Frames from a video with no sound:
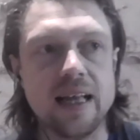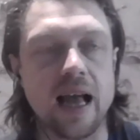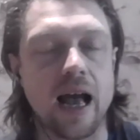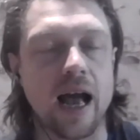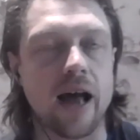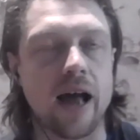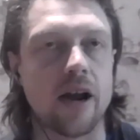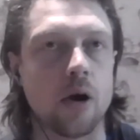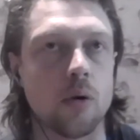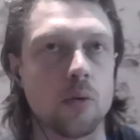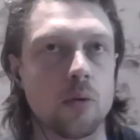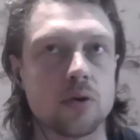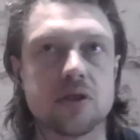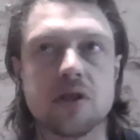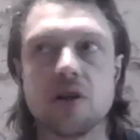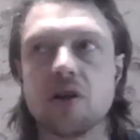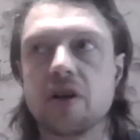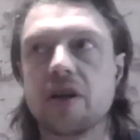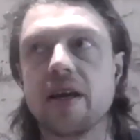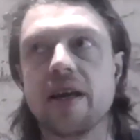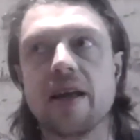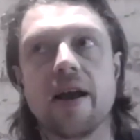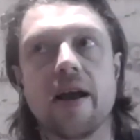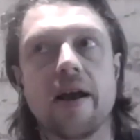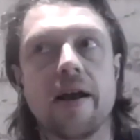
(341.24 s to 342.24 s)
And I was
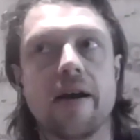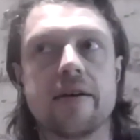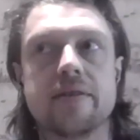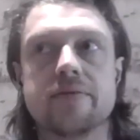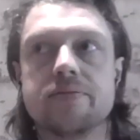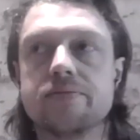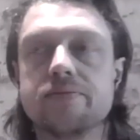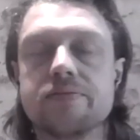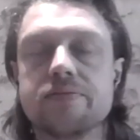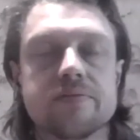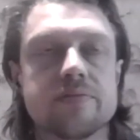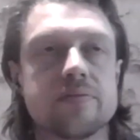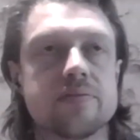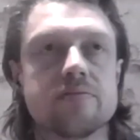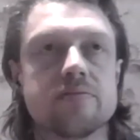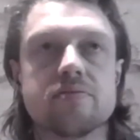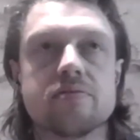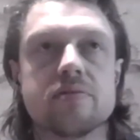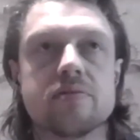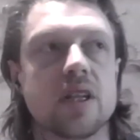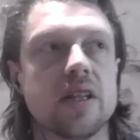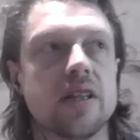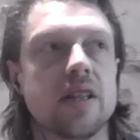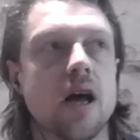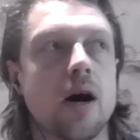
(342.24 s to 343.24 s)
looking at
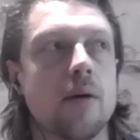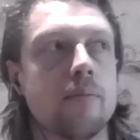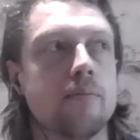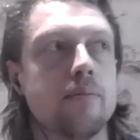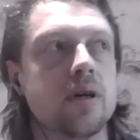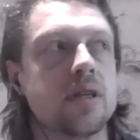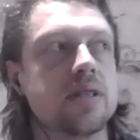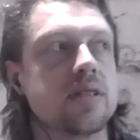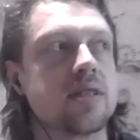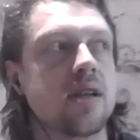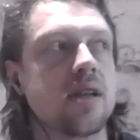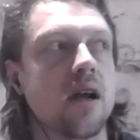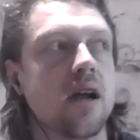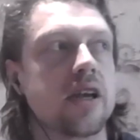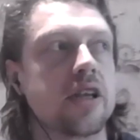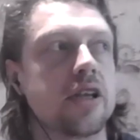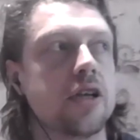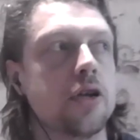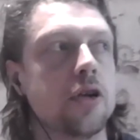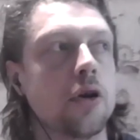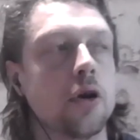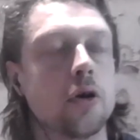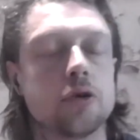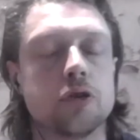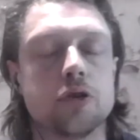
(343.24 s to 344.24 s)
numbers like,
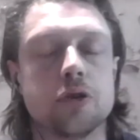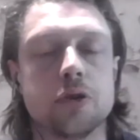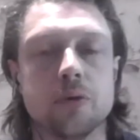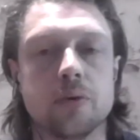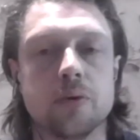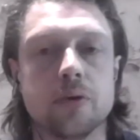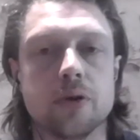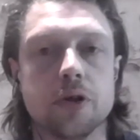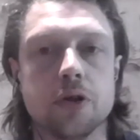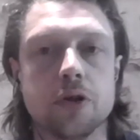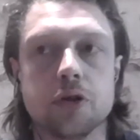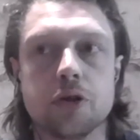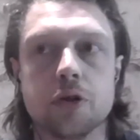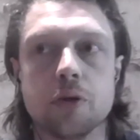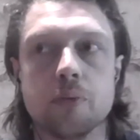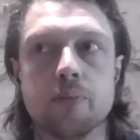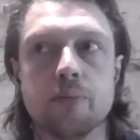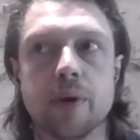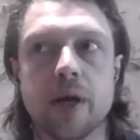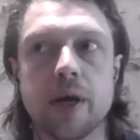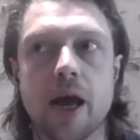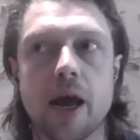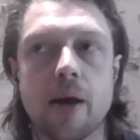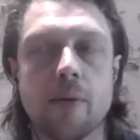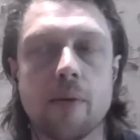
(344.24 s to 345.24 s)
you know, you should
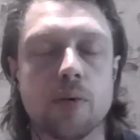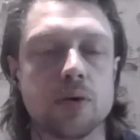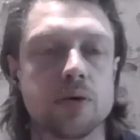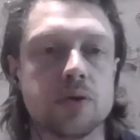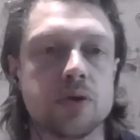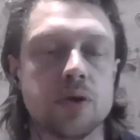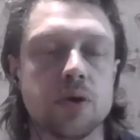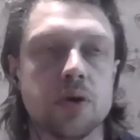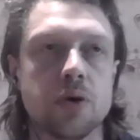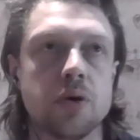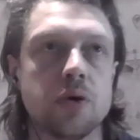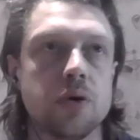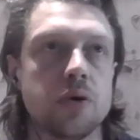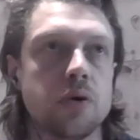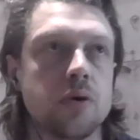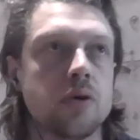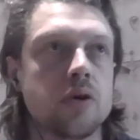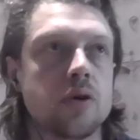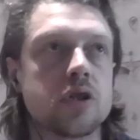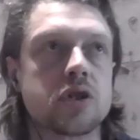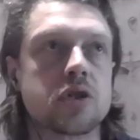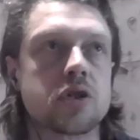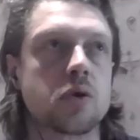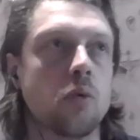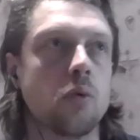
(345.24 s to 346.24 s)
be able to
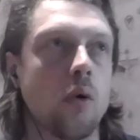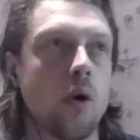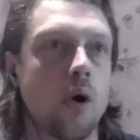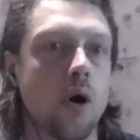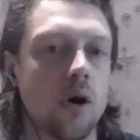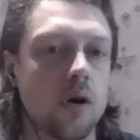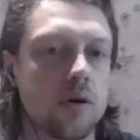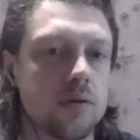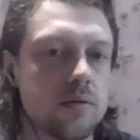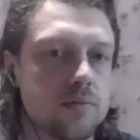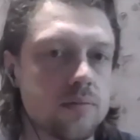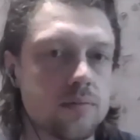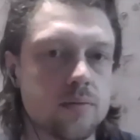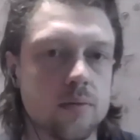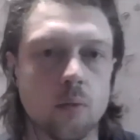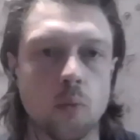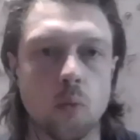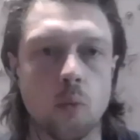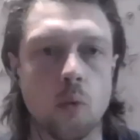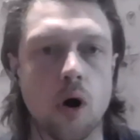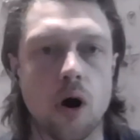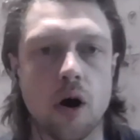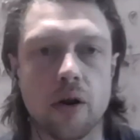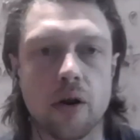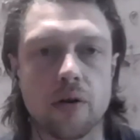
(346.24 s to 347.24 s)
squat
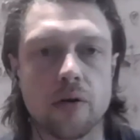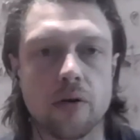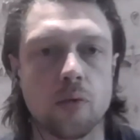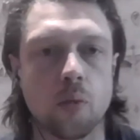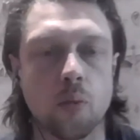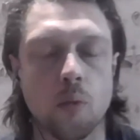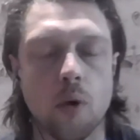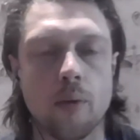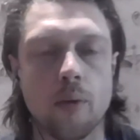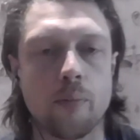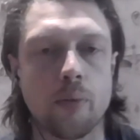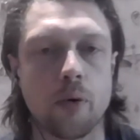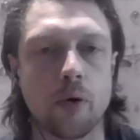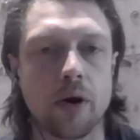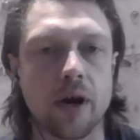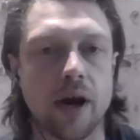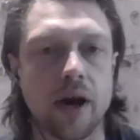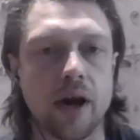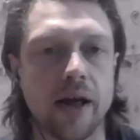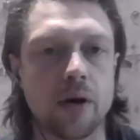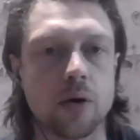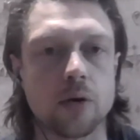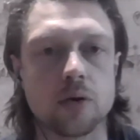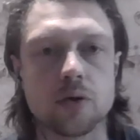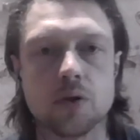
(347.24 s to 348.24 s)

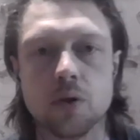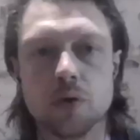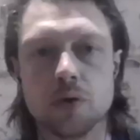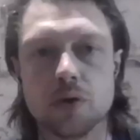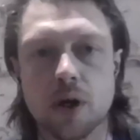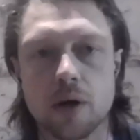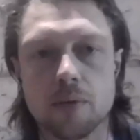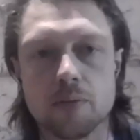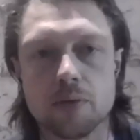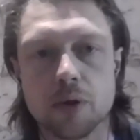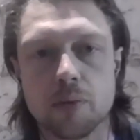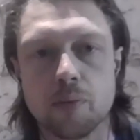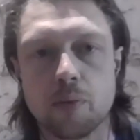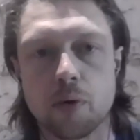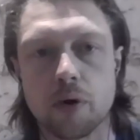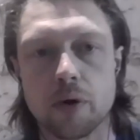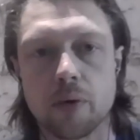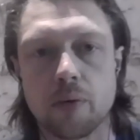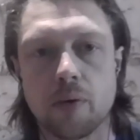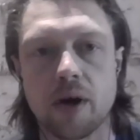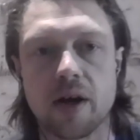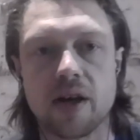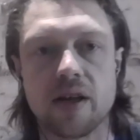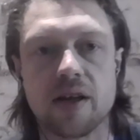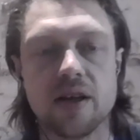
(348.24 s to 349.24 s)
1.8 or 2 times your body
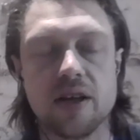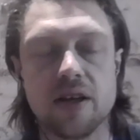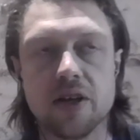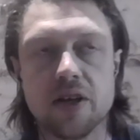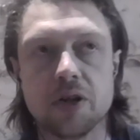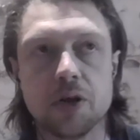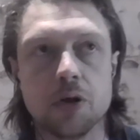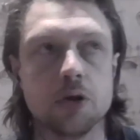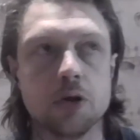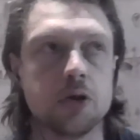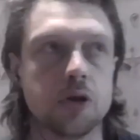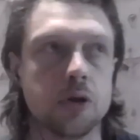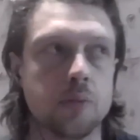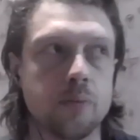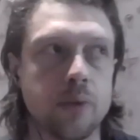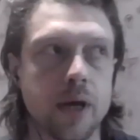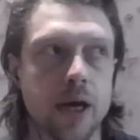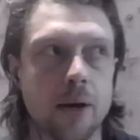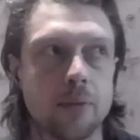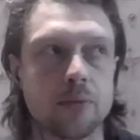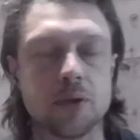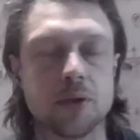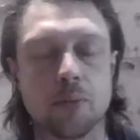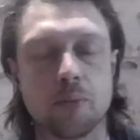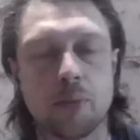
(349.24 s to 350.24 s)
weight. You should be
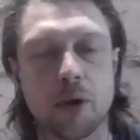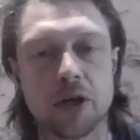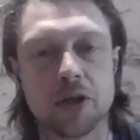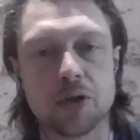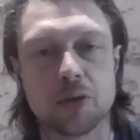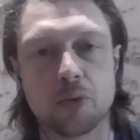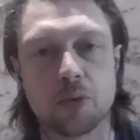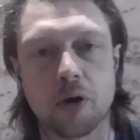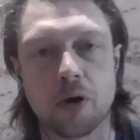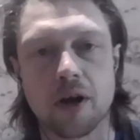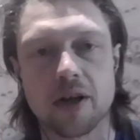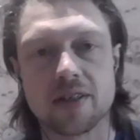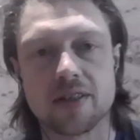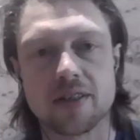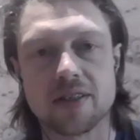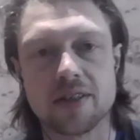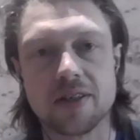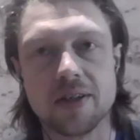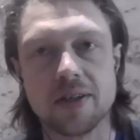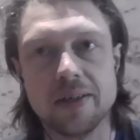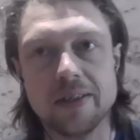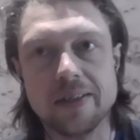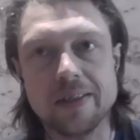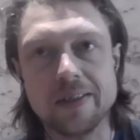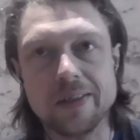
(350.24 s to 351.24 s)
able to bench press
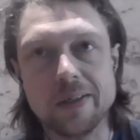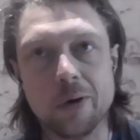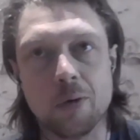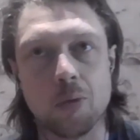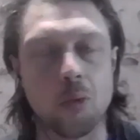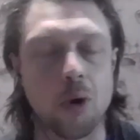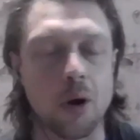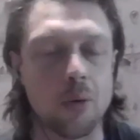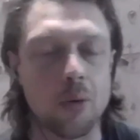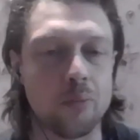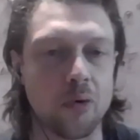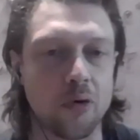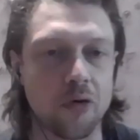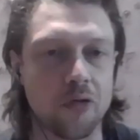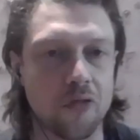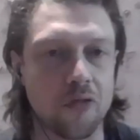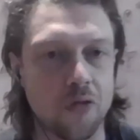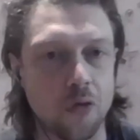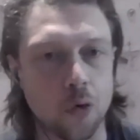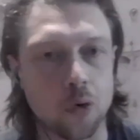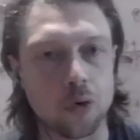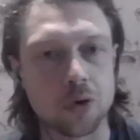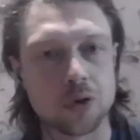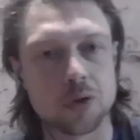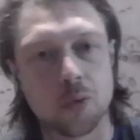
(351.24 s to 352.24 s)

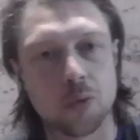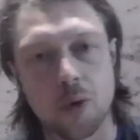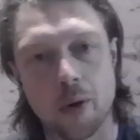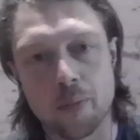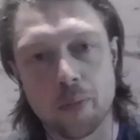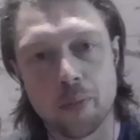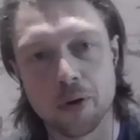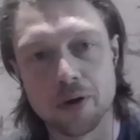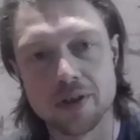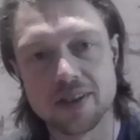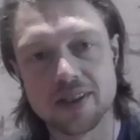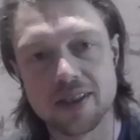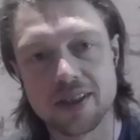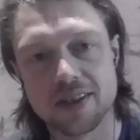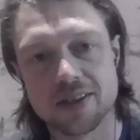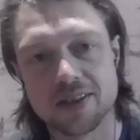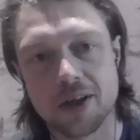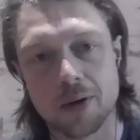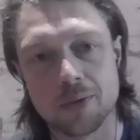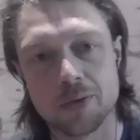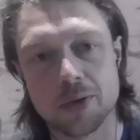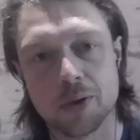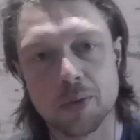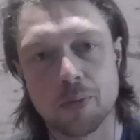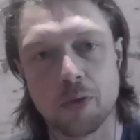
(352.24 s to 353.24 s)
1.4 to 1.6
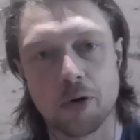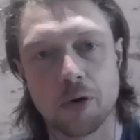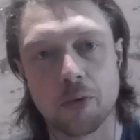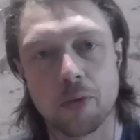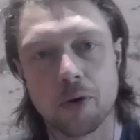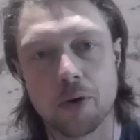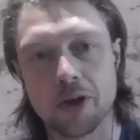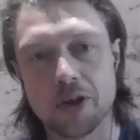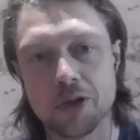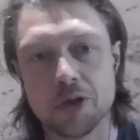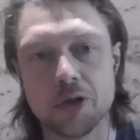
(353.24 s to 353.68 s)
times your body weight.